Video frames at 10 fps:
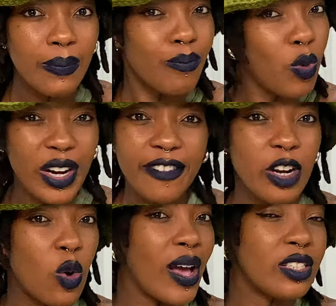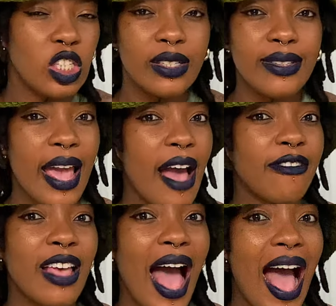Whatever questions they have
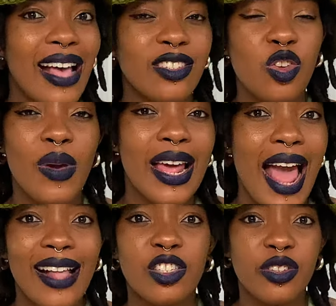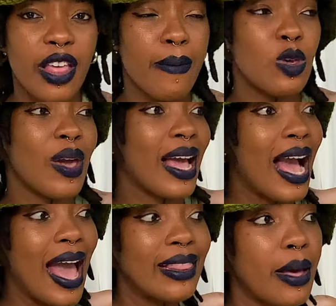to ask, you can answer them, you can
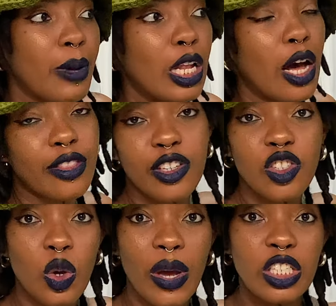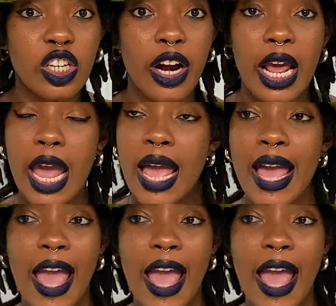guide them along their sewing journey.